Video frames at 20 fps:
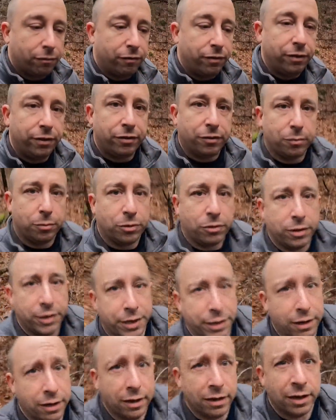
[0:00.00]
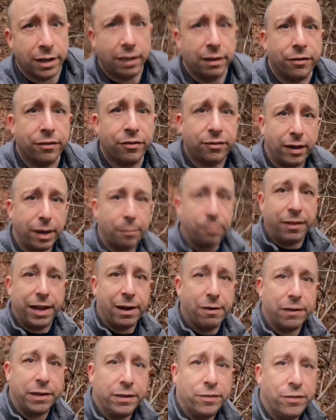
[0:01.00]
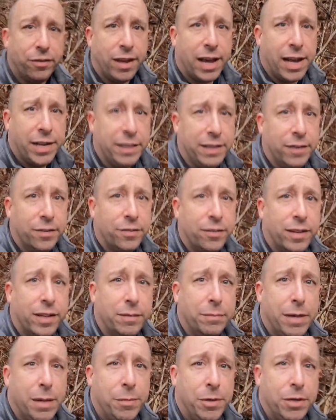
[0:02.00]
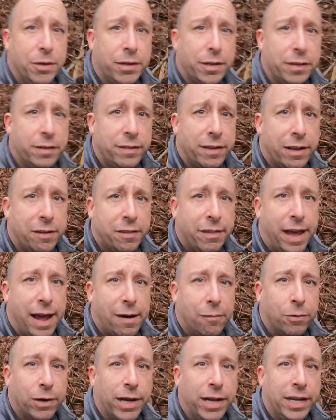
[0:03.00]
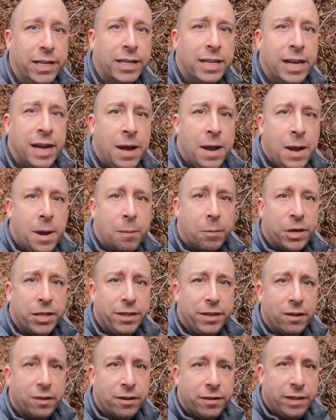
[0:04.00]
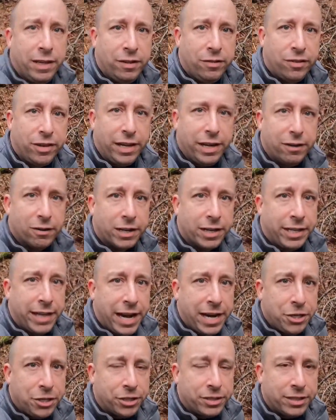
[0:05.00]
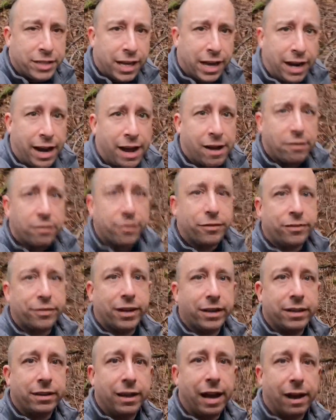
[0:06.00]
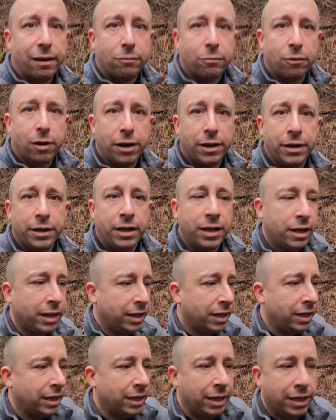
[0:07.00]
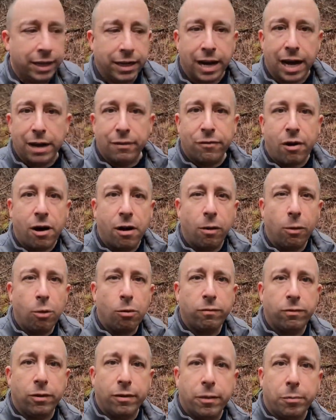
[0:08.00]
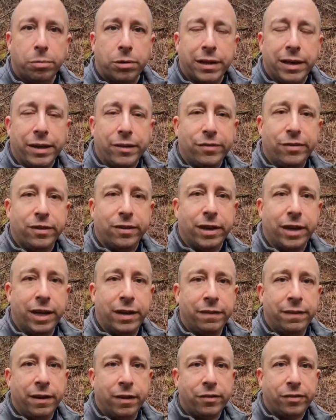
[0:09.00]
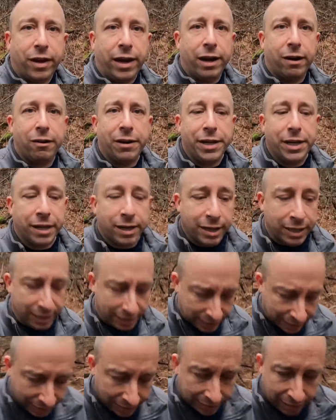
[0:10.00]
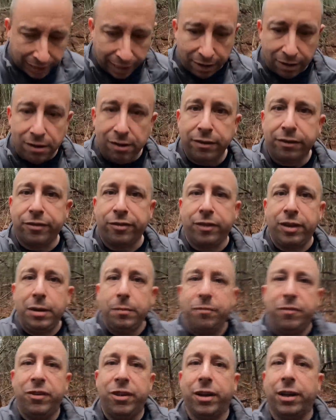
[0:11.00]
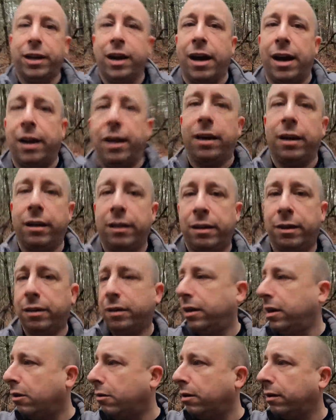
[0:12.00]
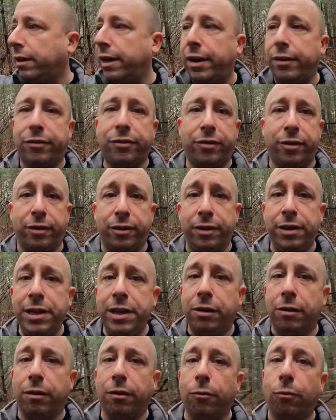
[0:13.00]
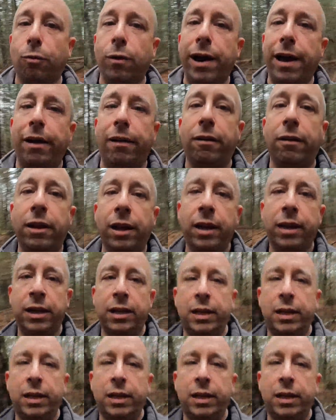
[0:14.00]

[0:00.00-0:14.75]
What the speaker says: visible here. I'll step down inside this thing, maybe you can tell that way. But there are these irrigation canals that run kind of all over the place in this area, and all seem to kind of coalesce near the well,